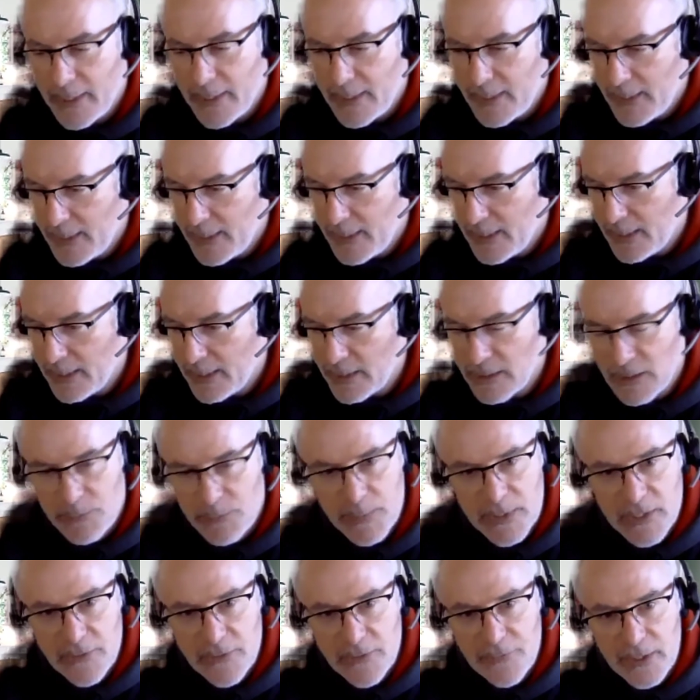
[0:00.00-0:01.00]
a
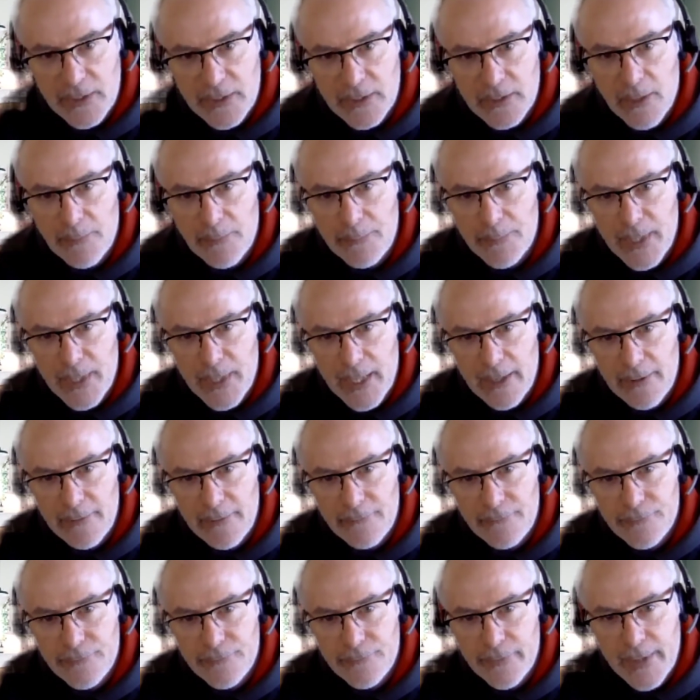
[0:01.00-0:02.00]
specific subnet
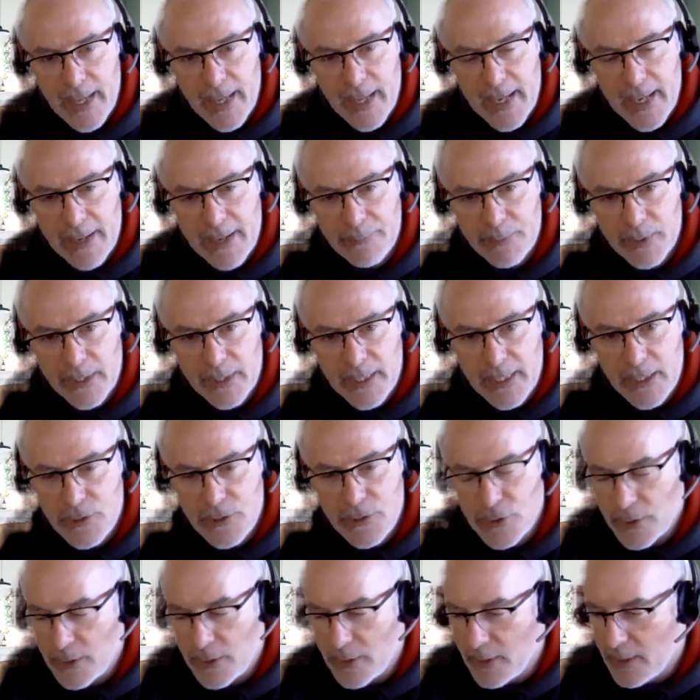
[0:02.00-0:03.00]
for that
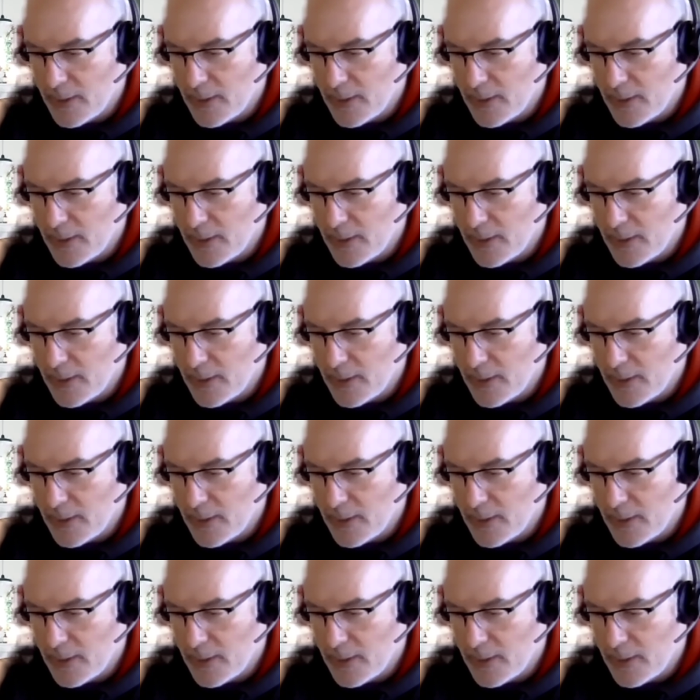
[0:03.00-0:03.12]
application